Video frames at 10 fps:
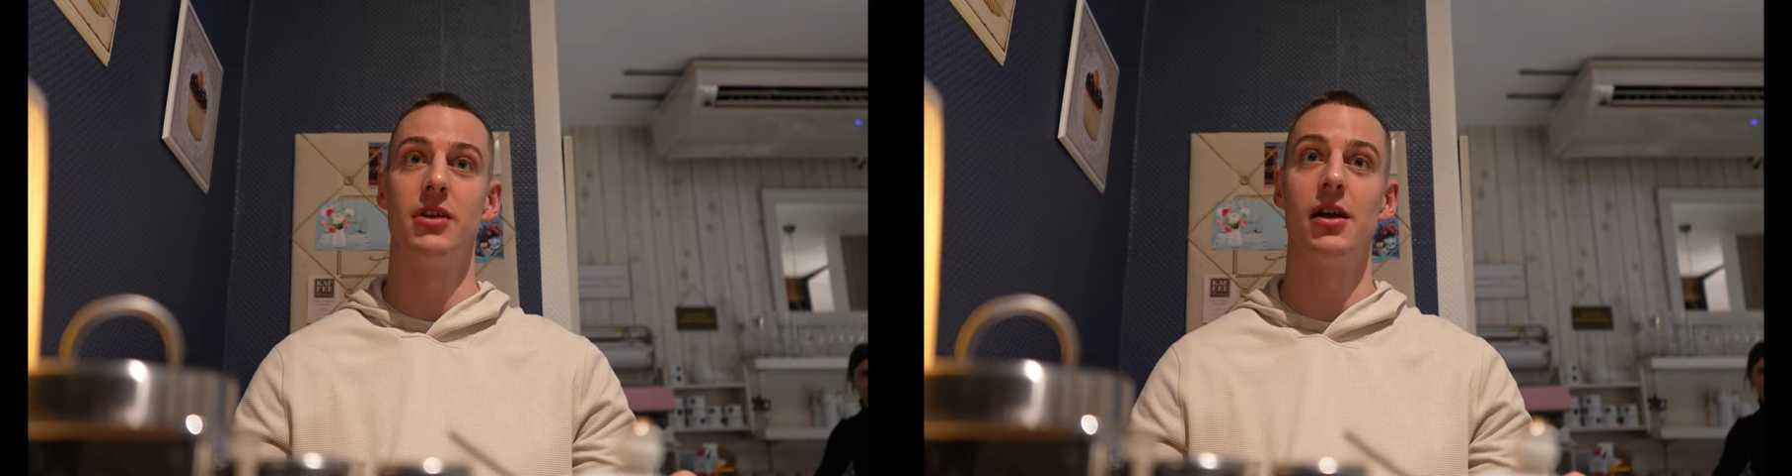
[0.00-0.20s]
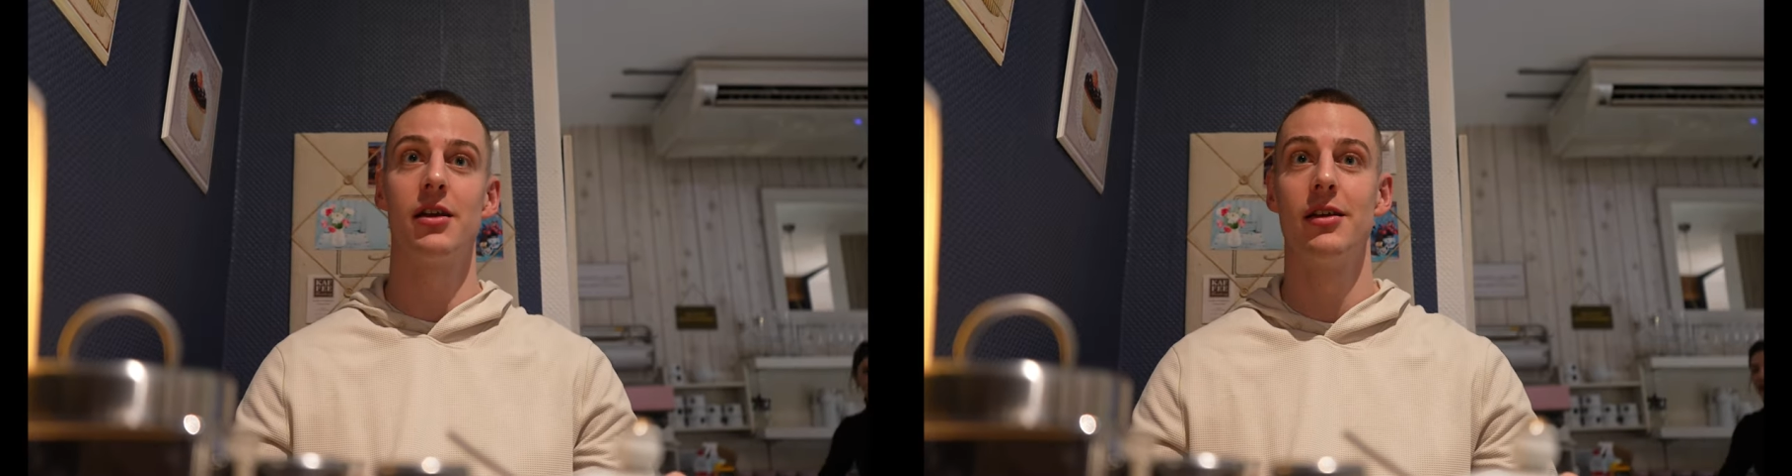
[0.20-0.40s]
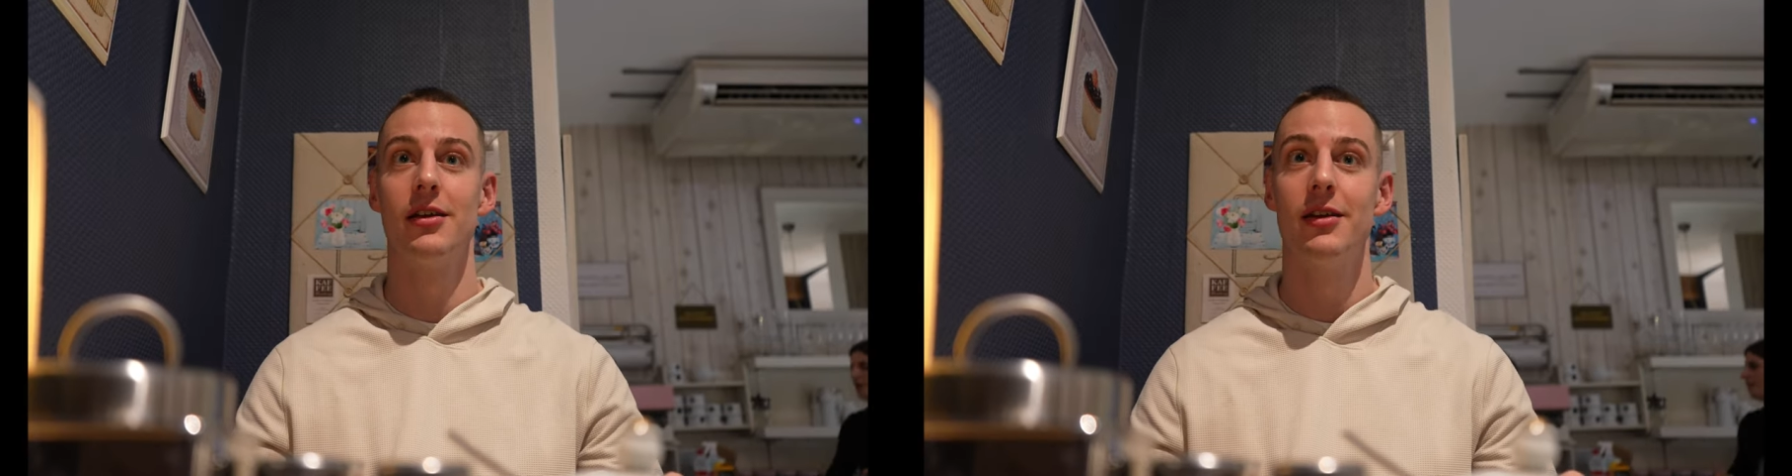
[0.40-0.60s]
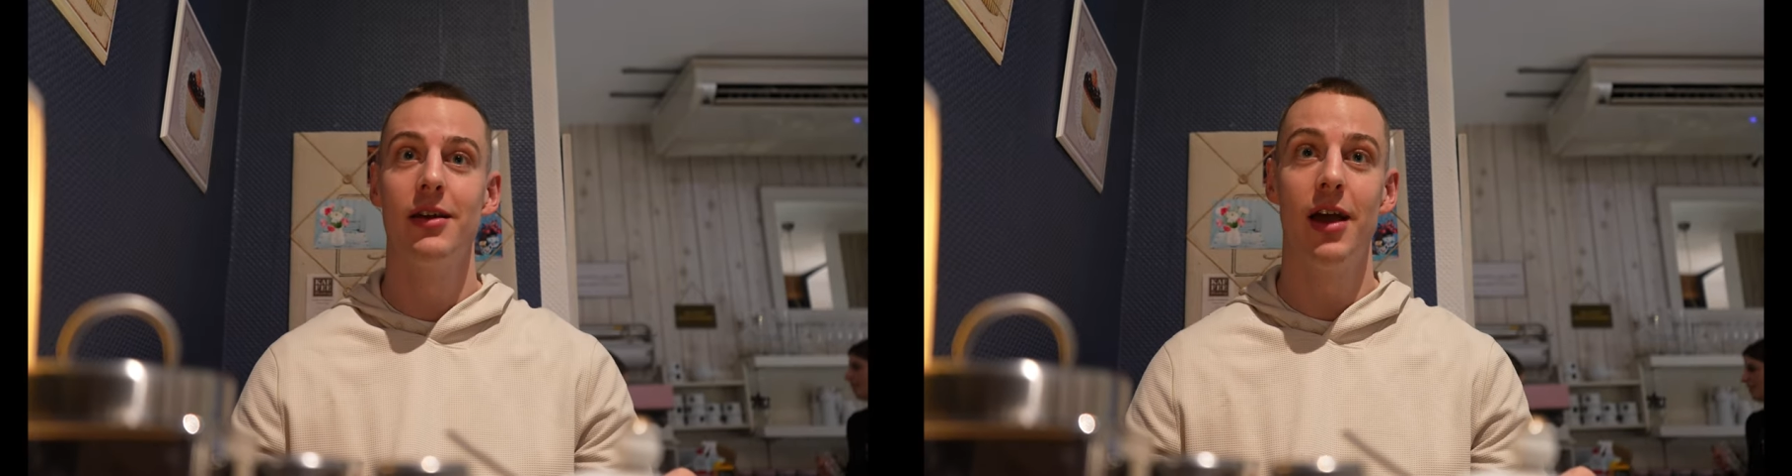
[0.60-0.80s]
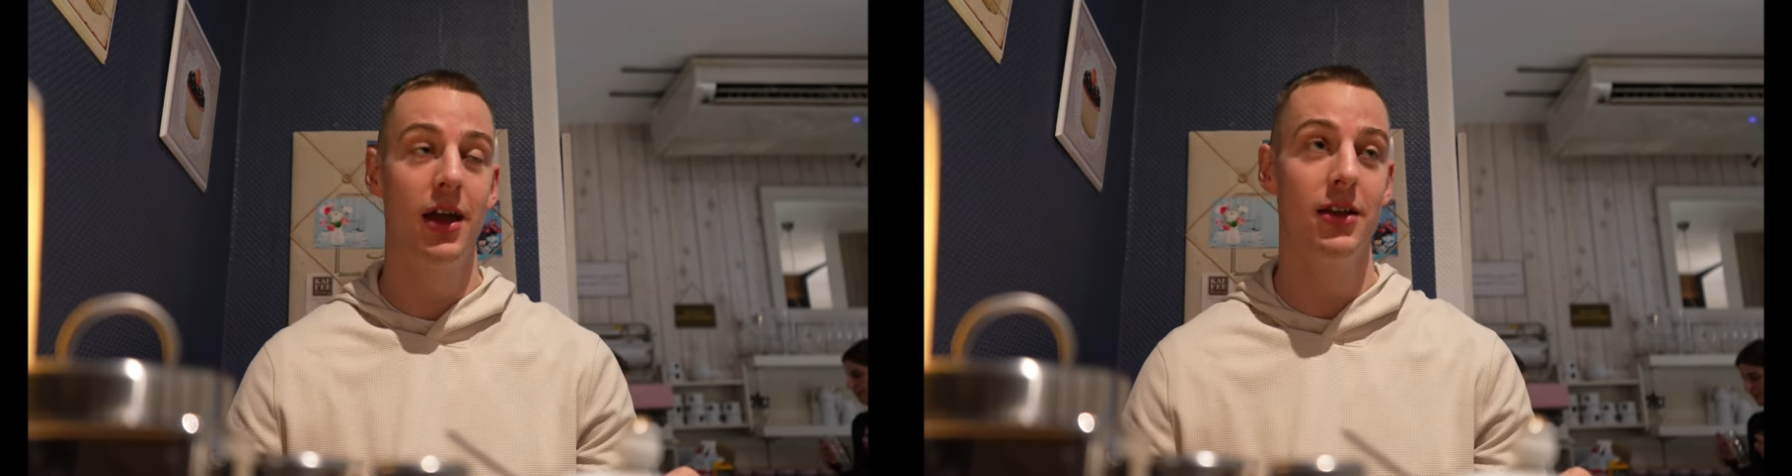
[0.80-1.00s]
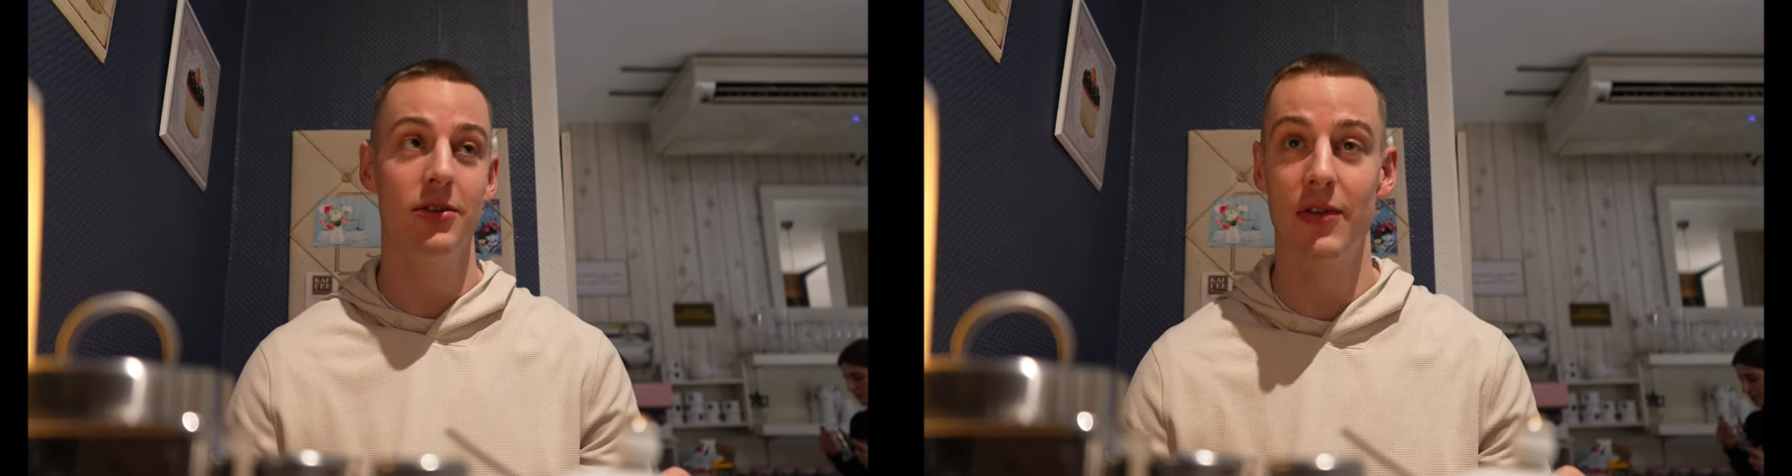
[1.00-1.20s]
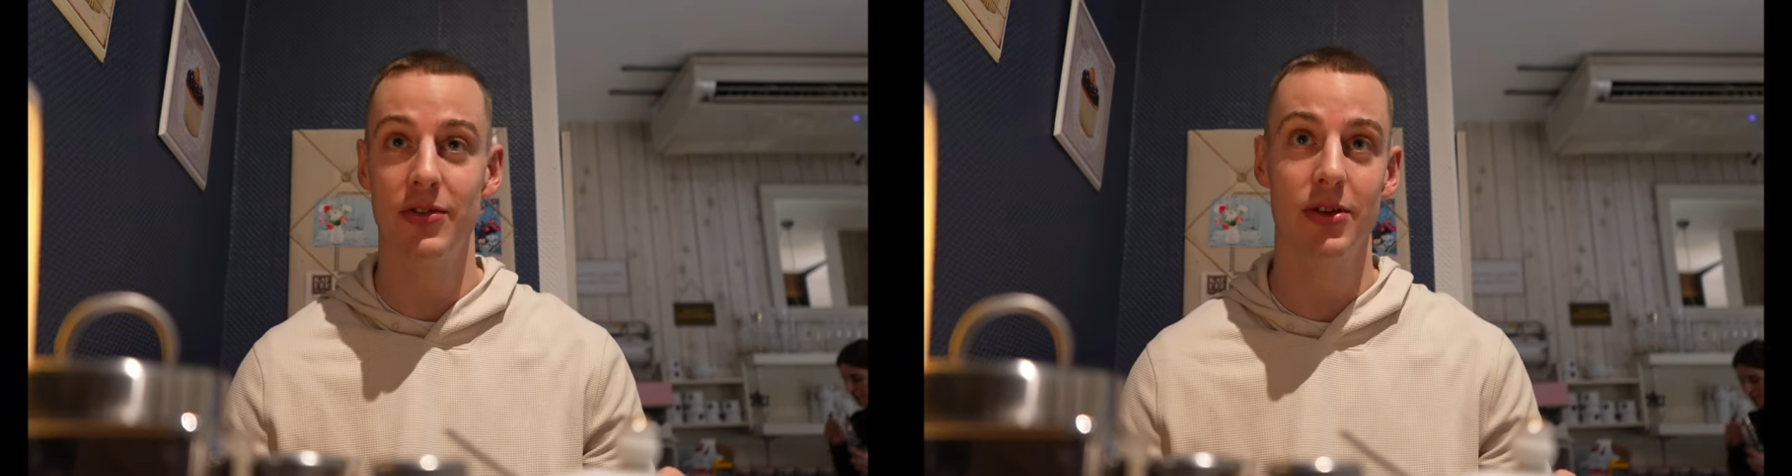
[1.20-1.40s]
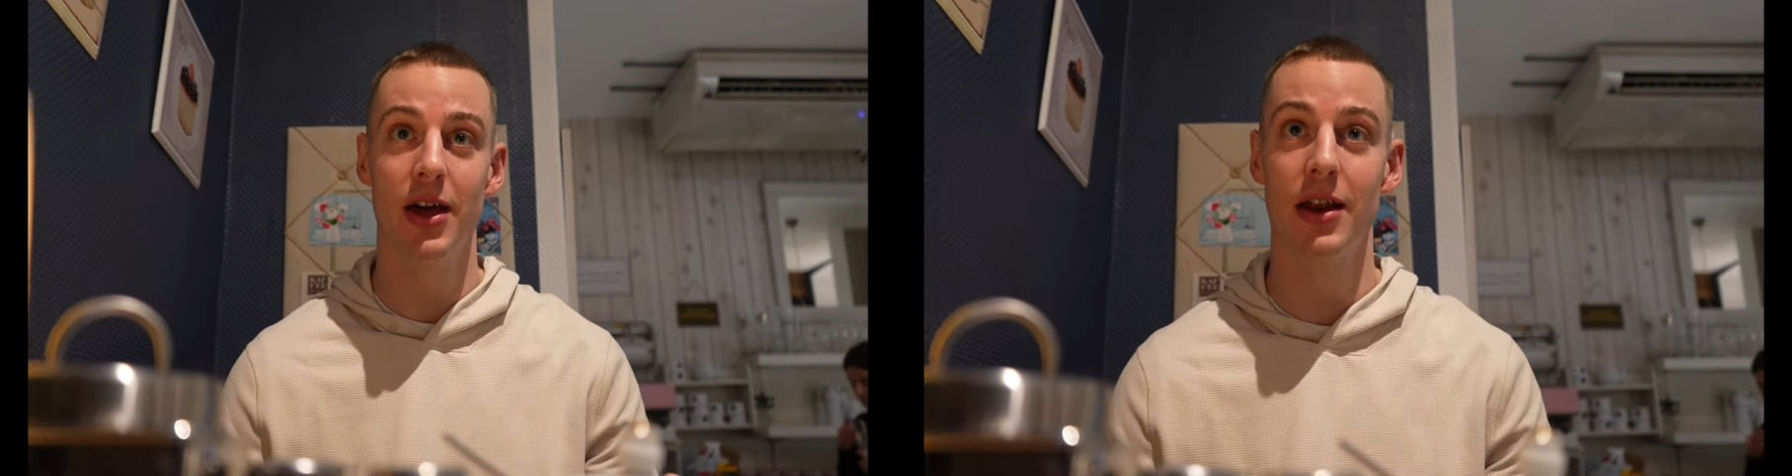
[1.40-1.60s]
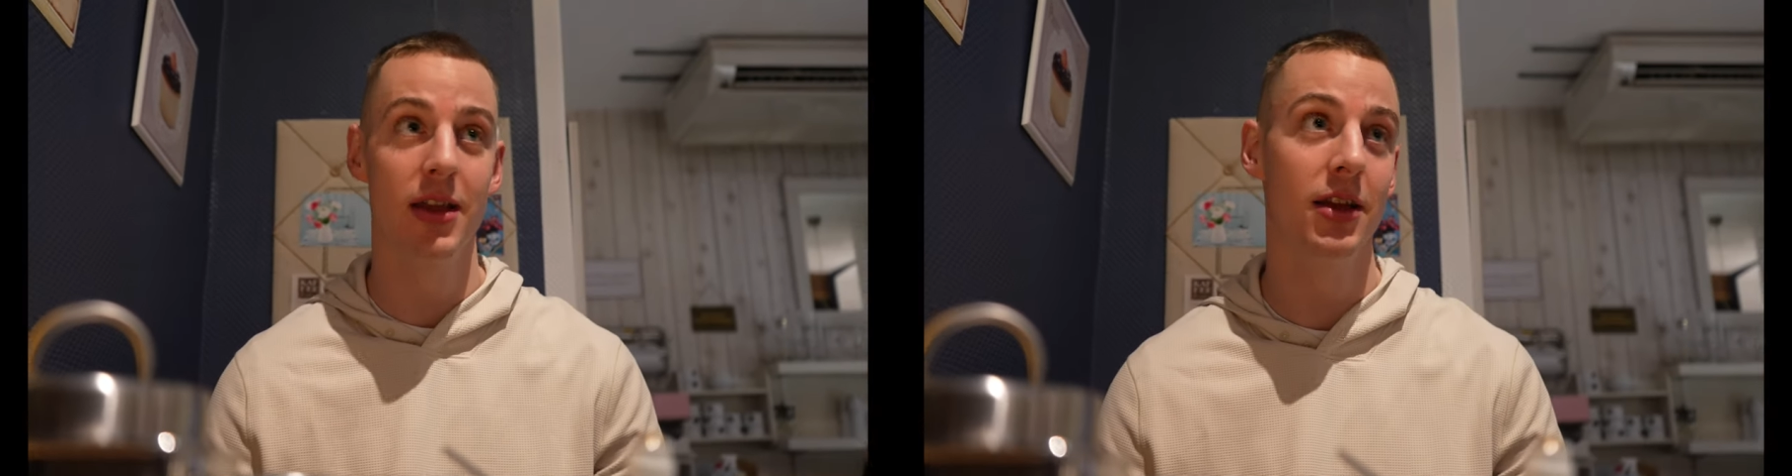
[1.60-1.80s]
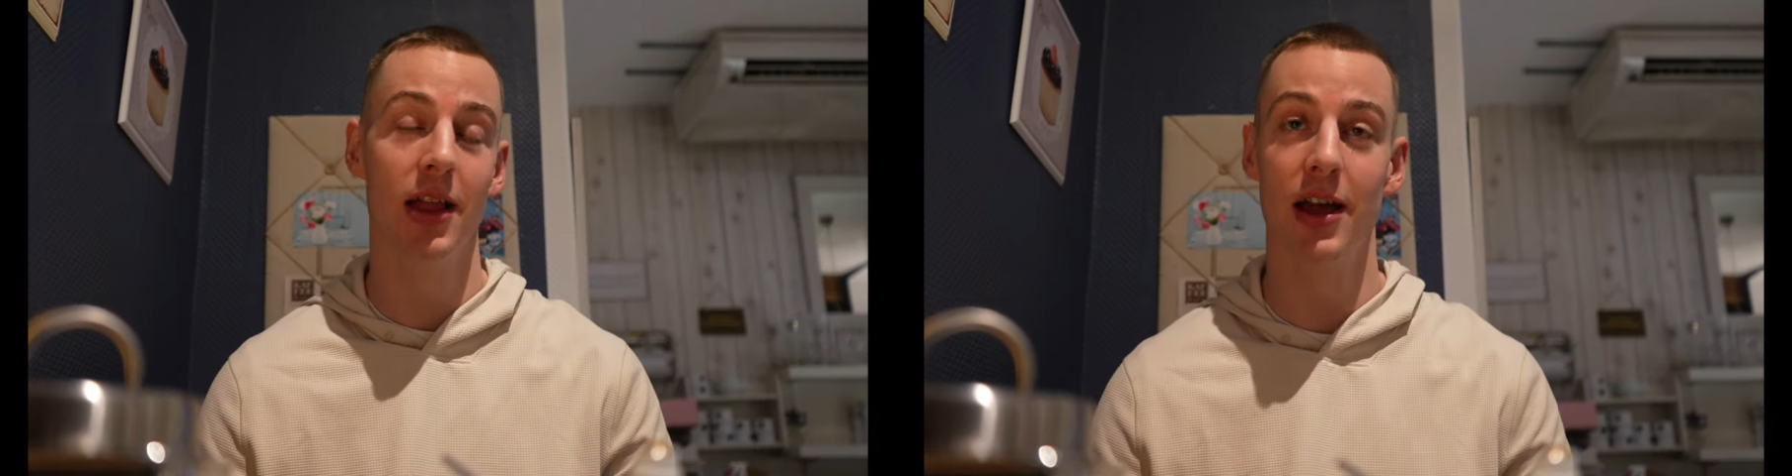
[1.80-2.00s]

like, hey, you ever do that again?